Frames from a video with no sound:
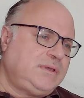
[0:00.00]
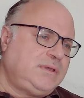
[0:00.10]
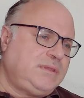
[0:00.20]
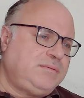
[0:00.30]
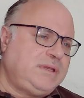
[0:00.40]

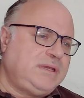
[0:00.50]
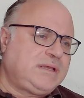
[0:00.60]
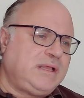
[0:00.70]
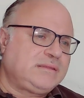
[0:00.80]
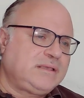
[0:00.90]
In many
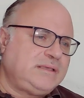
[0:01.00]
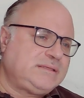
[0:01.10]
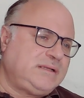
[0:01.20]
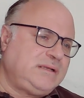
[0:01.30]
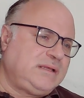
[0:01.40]
countries,
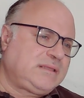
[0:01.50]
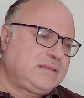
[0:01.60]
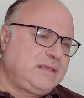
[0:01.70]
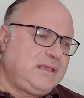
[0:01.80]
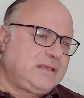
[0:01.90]

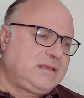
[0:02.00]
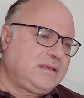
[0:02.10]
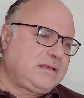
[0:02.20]
electric